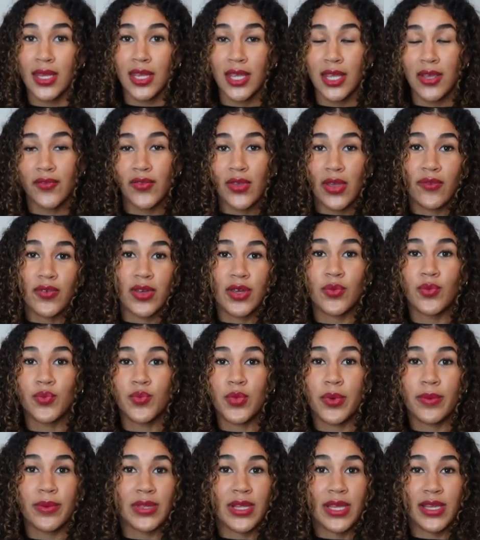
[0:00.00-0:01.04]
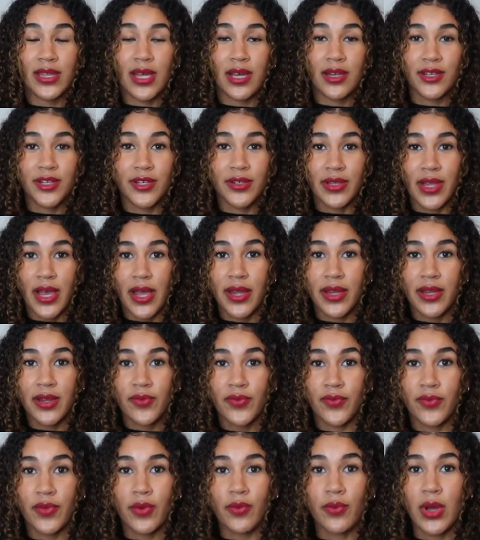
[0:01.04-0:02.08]
you have a woman like that in your
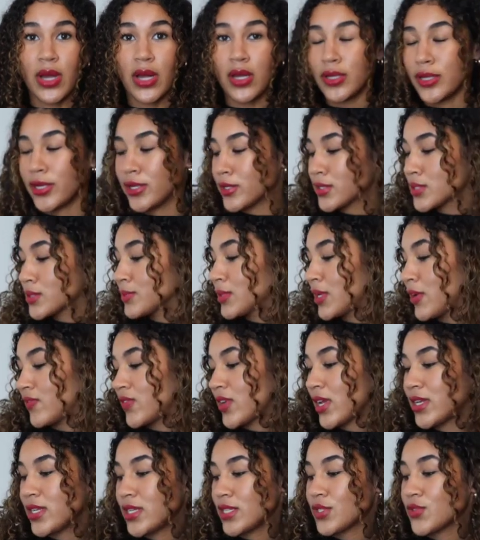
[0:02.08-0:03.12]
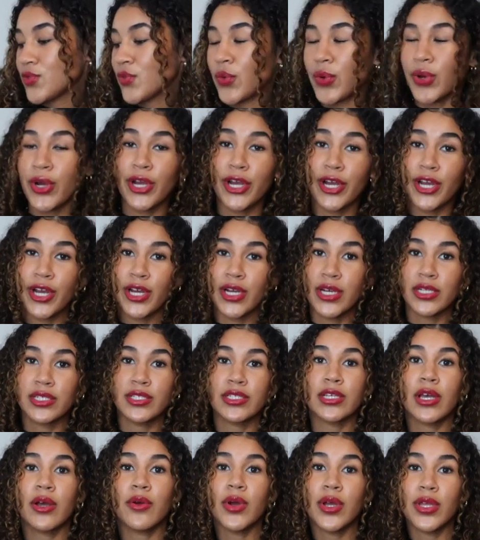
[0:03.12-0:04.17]
life, well, here's some gift ideas for her.
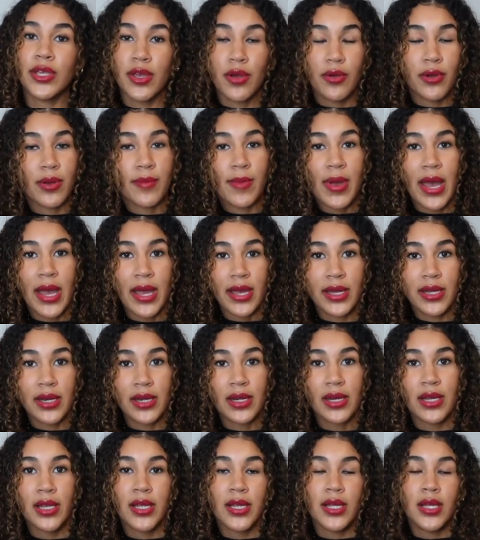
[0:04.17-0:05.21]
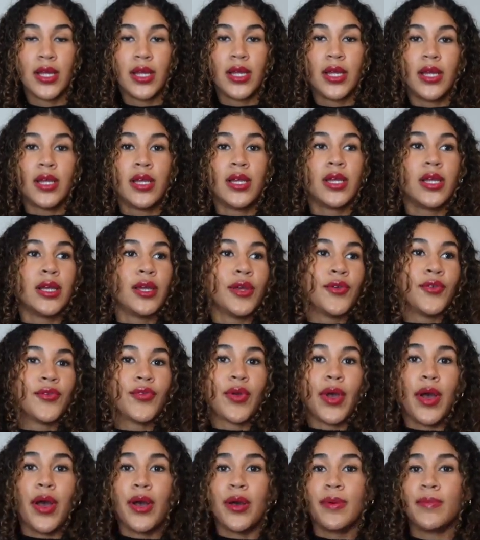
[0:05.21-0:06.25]
So a yoga mat
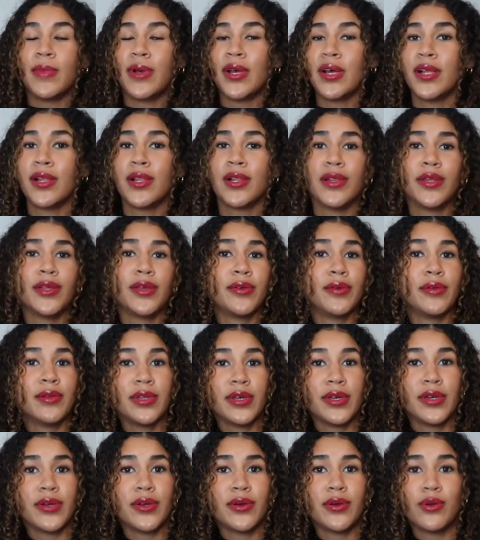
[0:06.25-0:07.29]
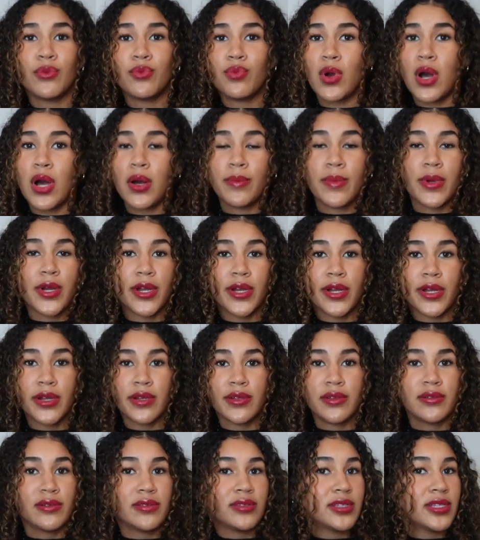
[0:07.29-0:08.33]
from Lulu,
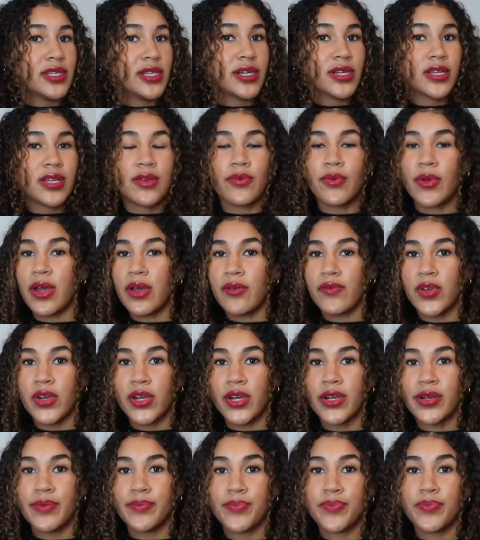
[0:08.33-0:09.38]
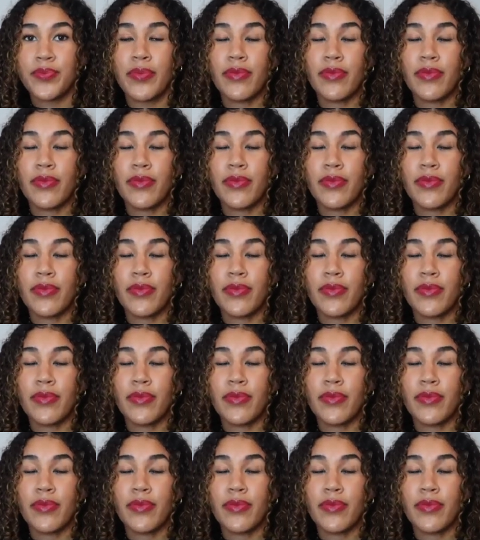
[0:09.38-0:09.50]
Walmart, literally wherever.